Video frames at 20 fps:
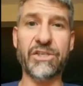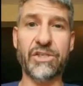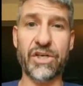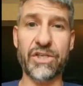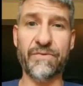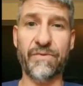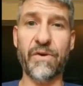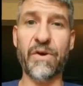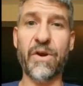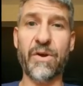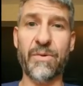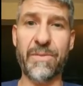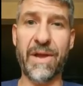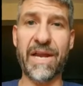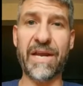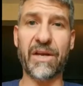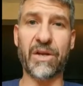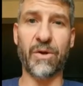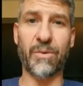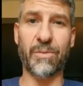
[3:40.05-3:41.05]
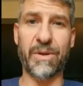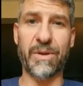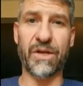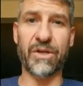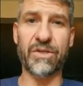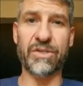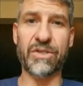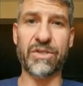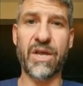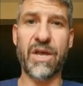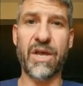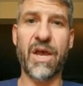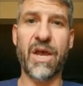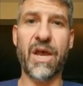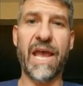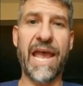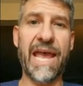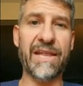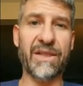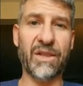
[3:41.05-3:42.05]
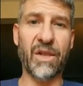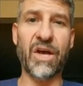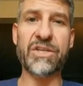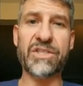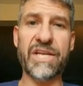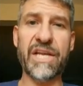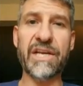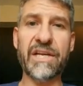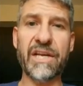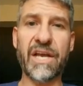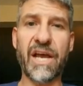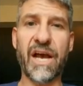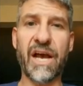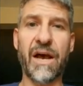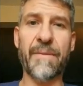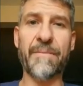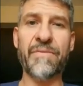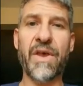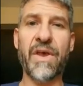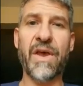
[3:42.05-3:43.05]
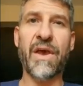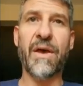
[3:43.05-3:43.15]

just for your medical bills and lost income,